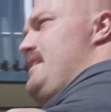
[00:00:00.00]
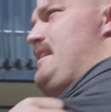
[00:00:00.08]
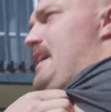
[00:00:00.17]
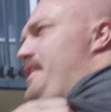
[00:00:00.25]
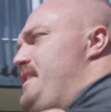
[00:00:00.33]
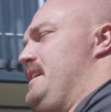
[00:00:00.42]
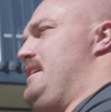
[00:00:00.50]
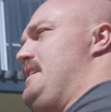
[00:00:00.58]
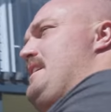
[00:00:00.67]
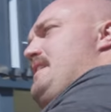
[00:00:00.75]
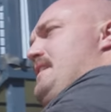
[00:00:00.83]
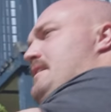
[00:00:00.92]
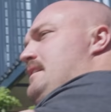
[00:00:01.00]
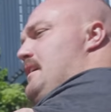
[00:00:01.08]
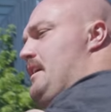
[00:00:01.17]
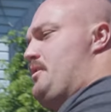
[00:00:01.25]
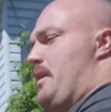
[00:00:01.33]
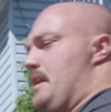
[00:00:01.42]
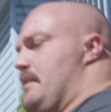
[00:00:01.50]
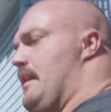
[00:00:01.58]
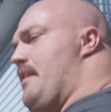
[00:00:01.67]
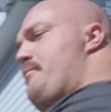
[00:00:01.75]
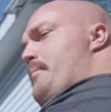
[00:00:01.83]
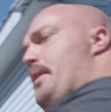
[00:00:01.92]
I think you need a greater
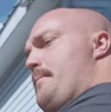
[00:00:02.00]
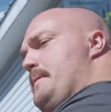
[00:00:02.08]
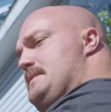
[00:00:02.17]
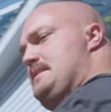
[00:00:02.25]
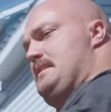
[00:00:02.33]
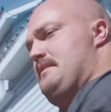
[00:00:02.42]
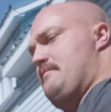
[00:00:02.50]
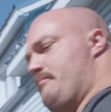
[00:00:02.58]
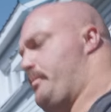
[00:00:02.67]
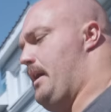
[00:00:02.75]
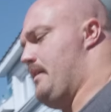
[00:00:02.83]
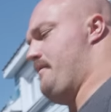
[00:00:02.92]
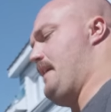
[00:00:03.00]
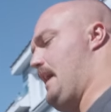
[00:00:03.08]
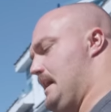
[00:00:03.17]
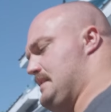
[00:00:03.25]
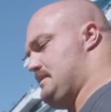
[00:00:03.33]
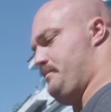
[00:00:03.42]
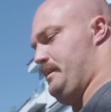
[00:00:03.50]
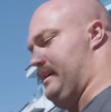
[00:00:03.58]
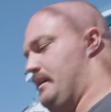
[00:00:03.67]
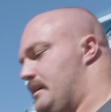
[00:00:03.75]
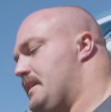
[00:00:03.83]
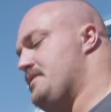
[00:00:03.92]
life purpose. And part of that has to
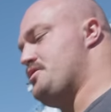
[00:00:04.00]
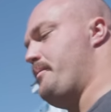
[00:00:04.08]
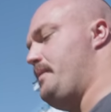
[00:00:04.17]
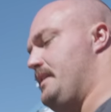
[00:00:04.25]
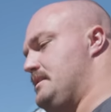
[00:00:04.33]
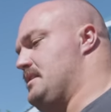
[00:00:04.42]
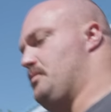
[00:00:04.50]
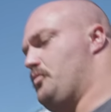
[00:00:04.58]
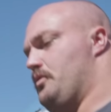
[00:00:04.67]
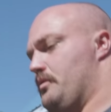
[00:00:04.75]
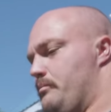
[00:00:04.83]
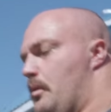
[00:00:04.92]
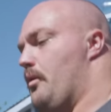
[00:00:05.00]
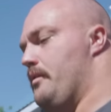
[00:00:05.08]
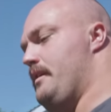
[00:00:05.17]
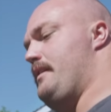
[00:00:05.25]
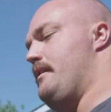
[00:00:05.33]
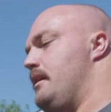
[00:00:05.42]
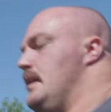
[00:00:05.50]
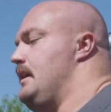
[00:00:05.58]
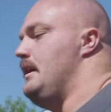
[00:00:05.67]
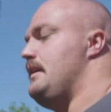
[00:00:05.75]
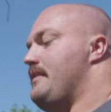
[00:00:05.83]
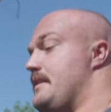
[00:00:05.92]
be contributing to the world more than
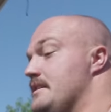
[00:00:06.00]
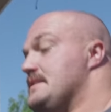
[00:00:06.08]
you're